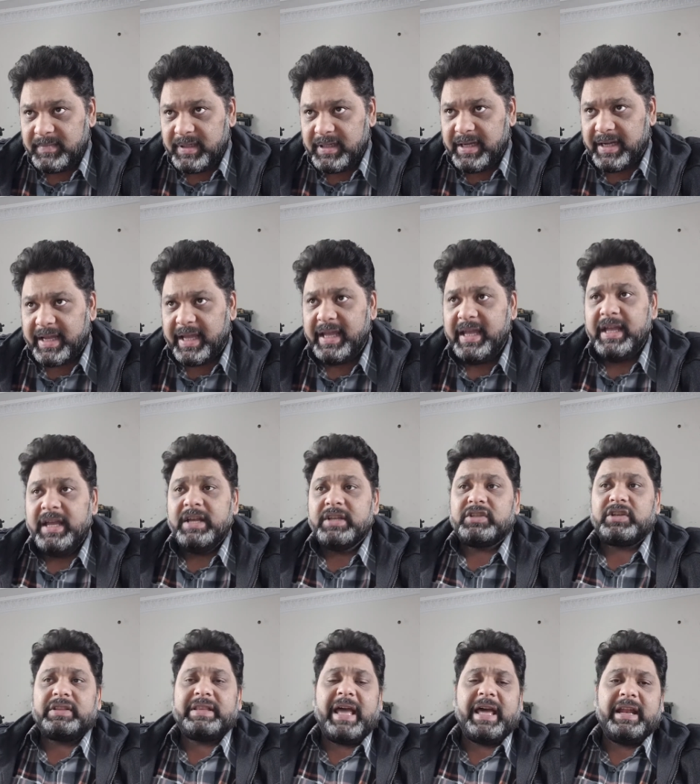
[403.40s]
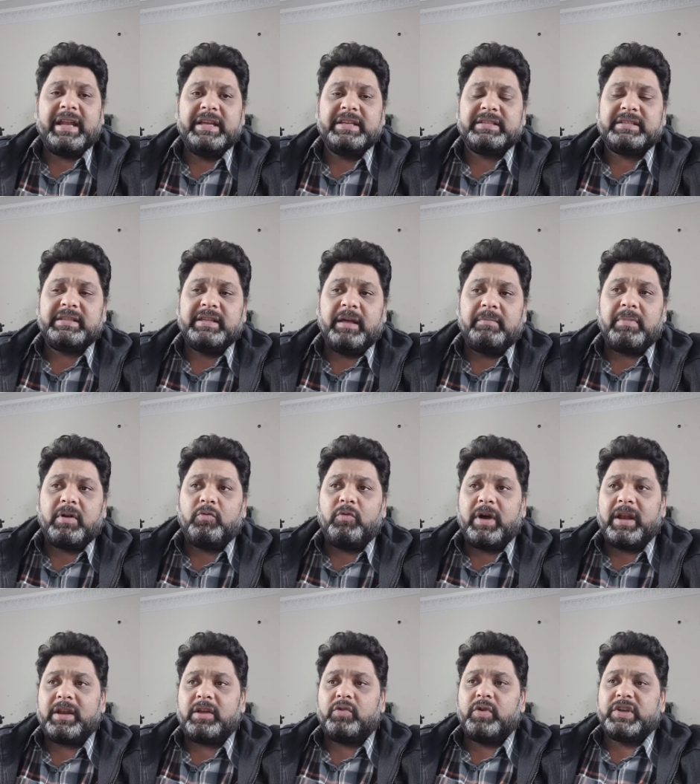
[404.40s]
Okay, so that is number
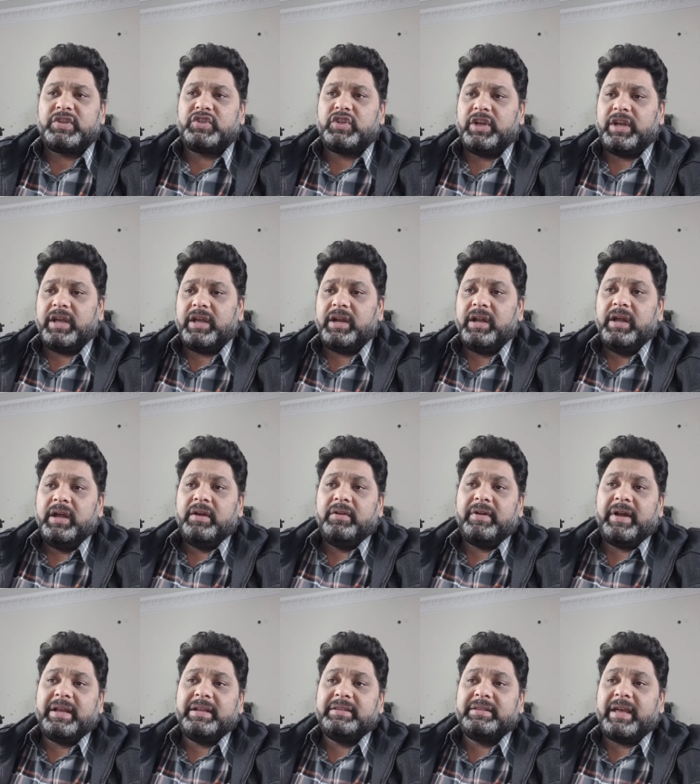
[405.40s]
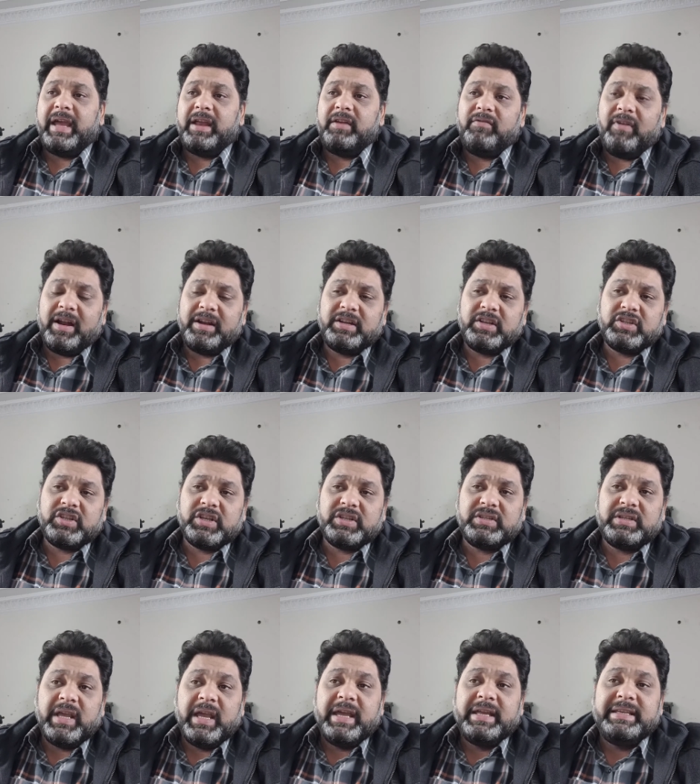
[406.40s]
one, questionnaire, right? The
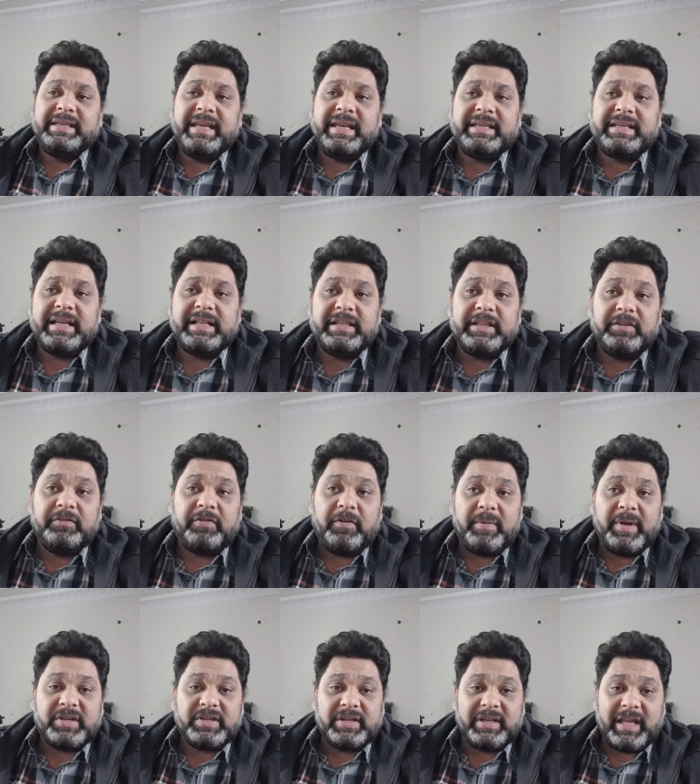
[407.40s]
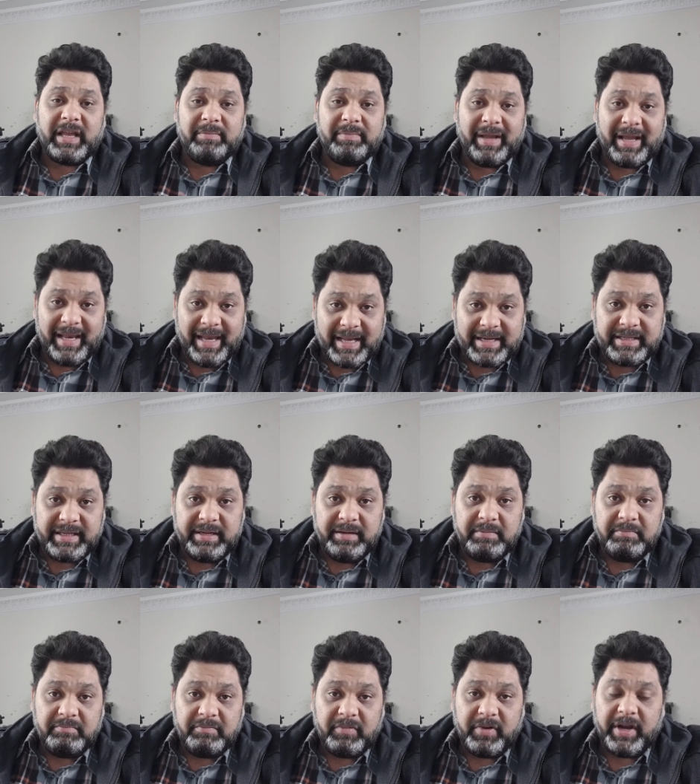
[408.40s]
advantages: detailed information can be collected,
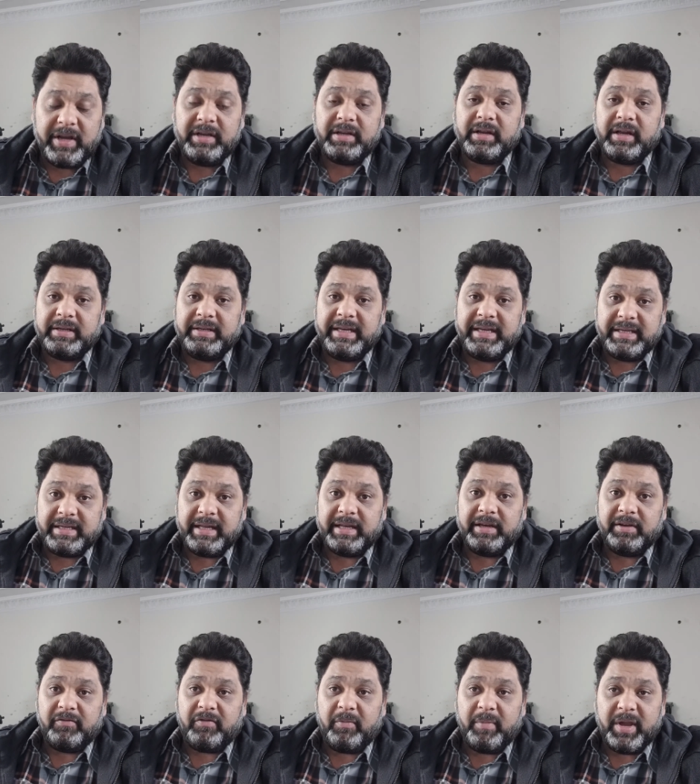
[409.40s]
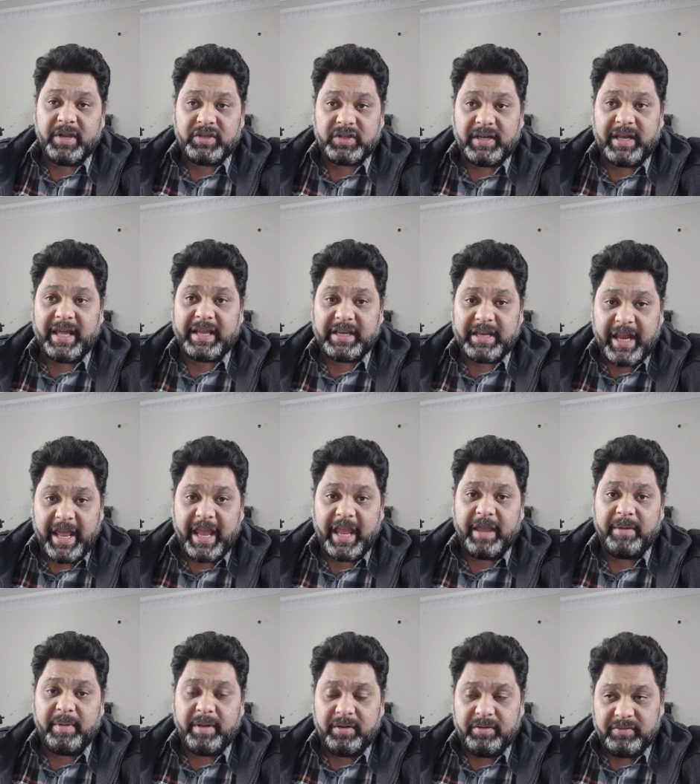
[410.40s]
right? A detailed information like
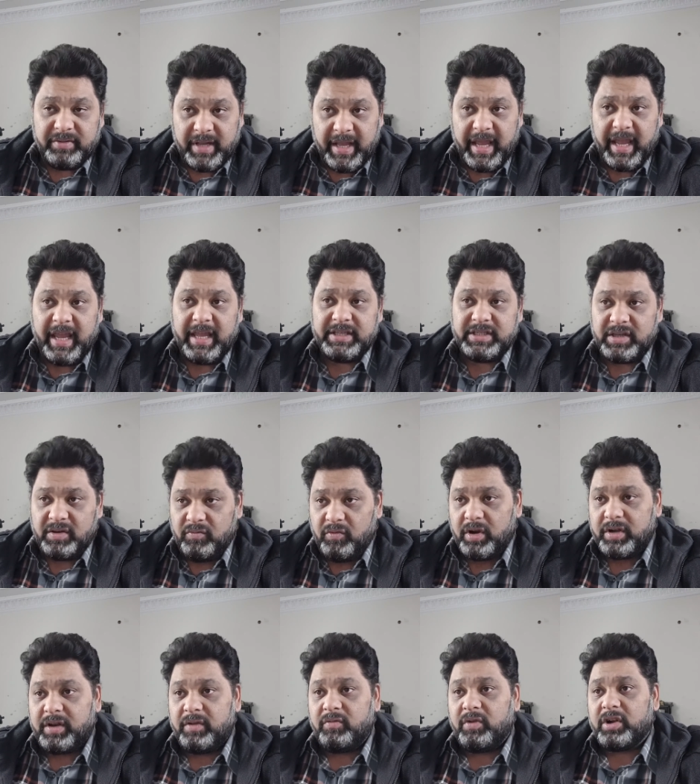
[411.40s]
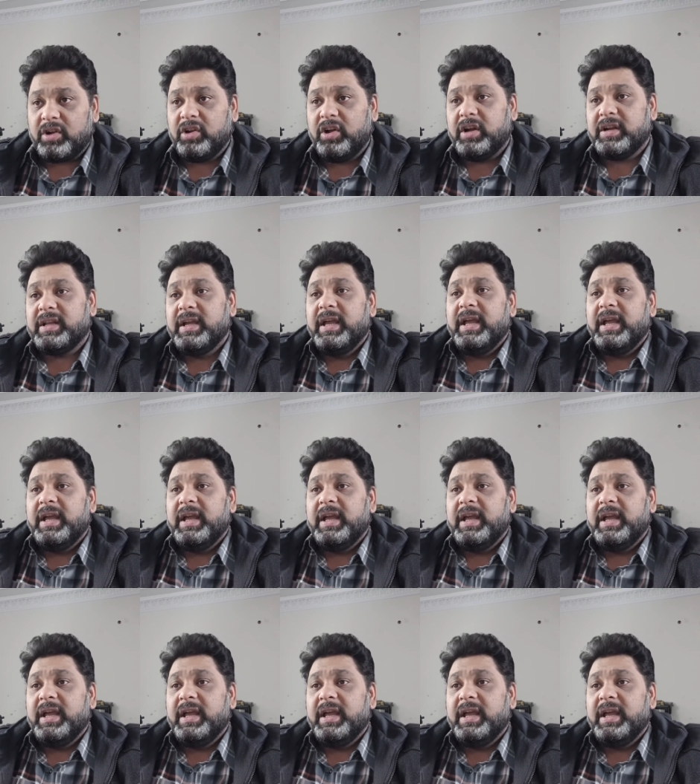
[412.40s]
name and age and what and whatnot.